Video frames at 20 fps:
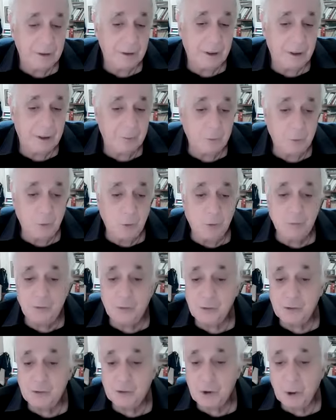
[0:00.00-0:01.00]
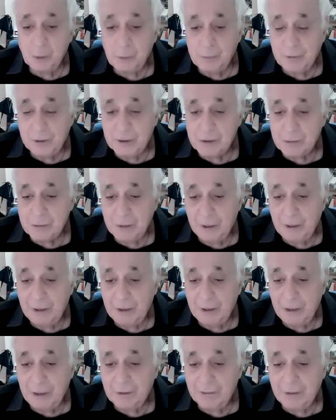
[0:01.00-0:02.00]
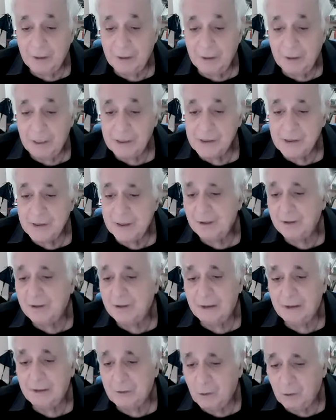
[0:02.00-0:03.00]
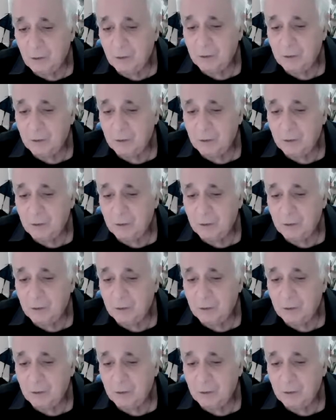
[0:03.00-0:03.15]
moved to stop the Israeli ethnic cleansing that